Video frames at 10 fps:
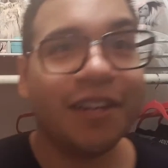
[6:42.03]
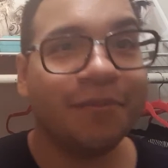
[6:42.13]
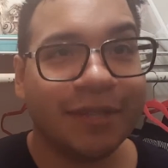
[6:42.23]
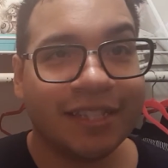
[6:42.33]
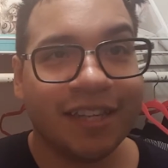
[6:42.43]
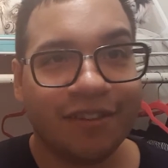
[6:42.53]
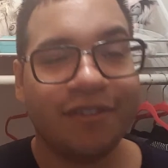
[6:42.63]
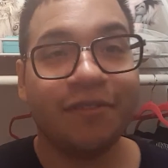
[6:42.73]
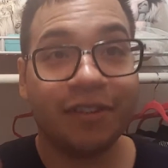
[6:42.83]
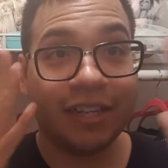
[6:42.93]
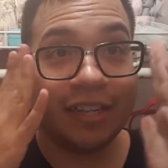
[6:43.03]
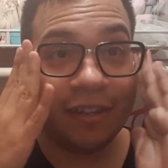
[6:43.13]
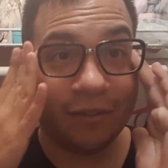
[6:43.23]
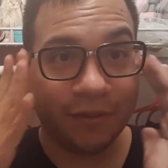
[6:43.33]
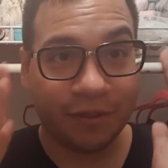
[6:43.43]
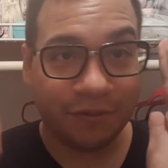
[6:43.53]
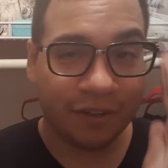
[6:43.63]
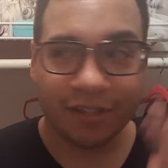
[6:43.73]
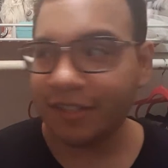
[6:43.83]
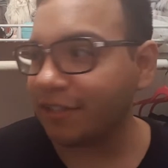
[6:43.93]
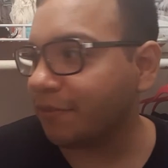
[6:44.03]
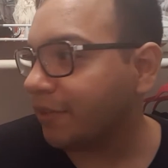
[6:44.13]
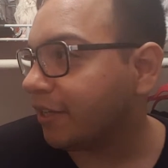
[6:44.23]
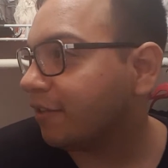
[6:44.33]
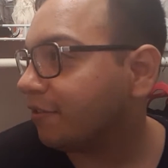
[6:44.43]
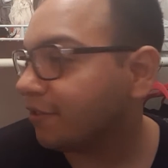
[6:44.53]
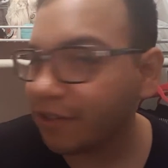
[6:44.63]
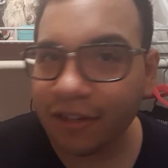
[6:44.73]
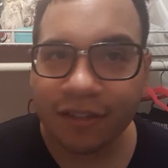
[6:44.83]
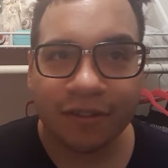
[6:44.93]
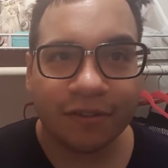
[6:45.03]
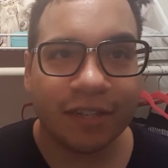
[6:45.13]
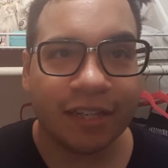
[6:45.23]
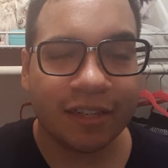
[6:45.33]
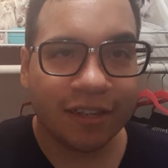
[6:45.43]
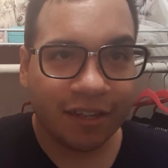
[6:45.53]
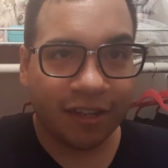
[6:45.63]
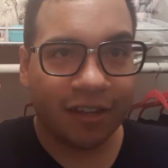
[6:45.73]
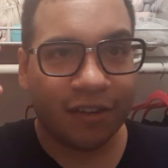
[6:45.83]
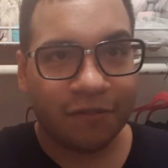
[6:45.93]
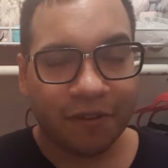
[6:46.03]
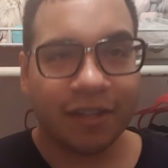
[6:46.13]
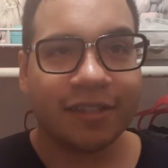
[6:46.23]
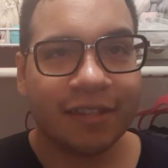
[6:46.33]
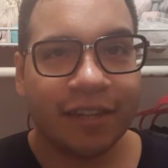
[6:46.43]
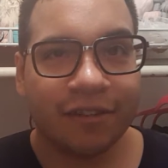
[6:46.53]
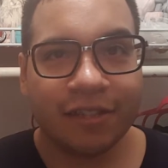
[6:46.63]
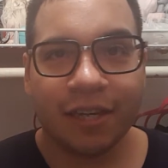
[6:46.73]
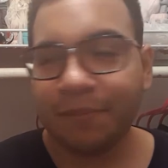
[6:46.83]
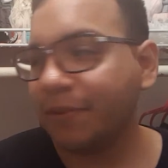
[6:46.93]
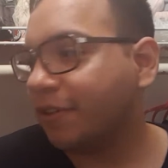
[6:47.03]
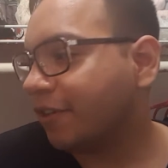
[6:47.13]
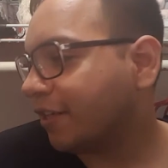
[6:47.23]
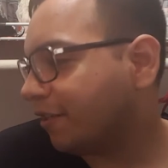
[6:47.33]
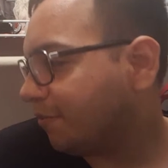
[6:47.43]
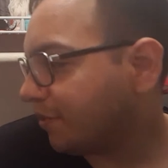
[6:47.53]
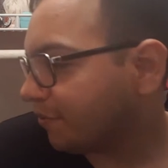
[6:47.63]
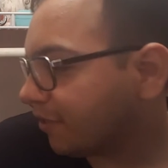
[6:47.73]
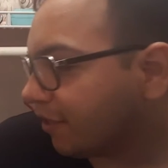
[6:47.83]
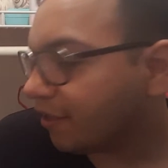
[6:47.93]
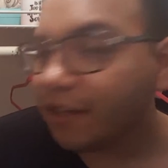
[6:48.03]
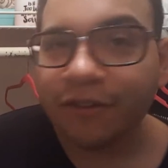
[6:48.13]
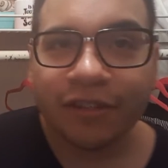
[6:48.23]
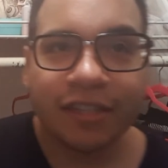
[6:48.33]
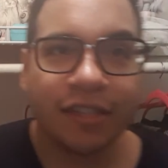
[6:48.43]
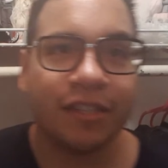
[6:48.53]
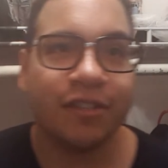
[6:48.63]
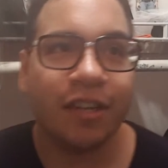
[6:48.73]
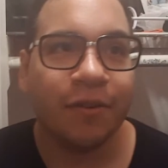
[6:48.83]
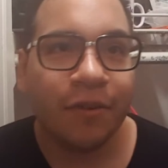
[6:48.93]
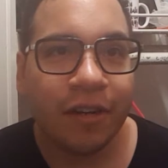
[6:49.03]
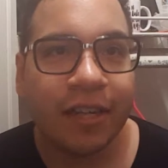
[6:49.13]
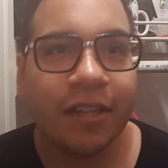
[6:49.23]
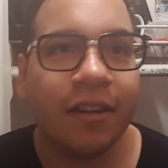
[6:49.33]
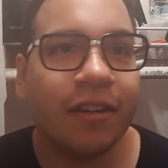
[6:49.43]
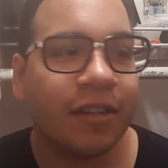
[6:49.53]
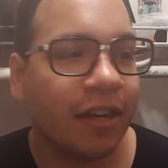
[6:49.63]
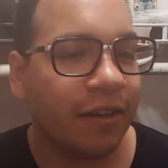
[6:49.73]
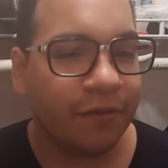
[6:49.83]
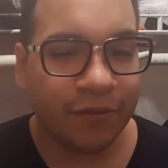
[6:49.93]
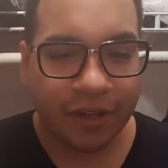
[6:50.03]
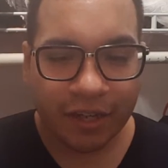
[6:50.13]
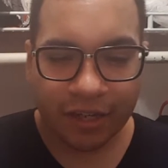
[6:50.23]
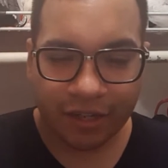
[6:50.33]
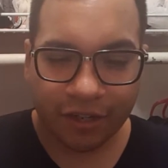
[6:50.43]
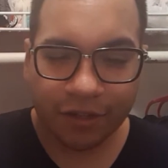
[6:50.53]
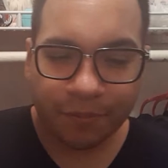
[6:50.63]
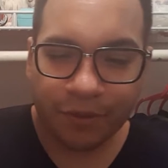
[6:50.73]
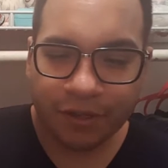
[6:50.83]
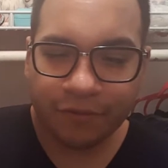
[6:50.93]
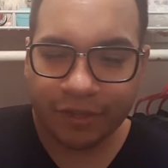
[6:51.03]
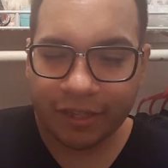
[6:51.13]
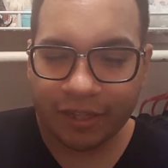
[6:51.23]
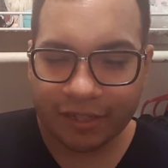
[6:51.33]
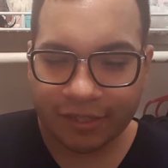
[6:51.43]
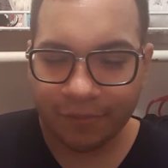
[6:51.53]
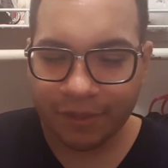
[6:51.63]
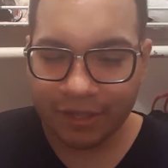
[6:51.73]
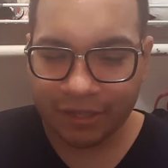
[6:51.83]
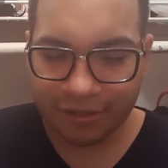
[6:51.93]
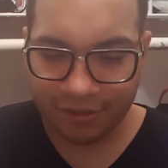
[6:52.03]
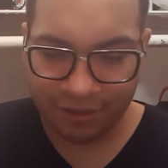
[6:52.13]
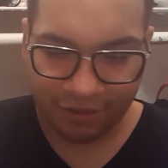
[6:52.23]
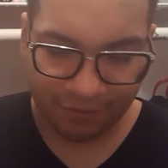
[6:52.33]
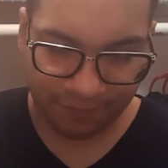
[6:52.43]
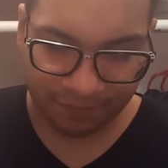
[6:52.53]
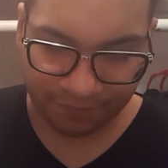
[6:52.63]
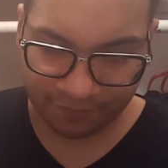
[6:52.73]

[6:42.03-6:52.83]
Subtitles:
gonna be subtle. If you're thinking I'm gonna wear this, it's gonna be like a little skirt, little like fox leather type look, and nobody's really gonna notice. I can just kind of walk in there and kind of, put it with like some of these. I'll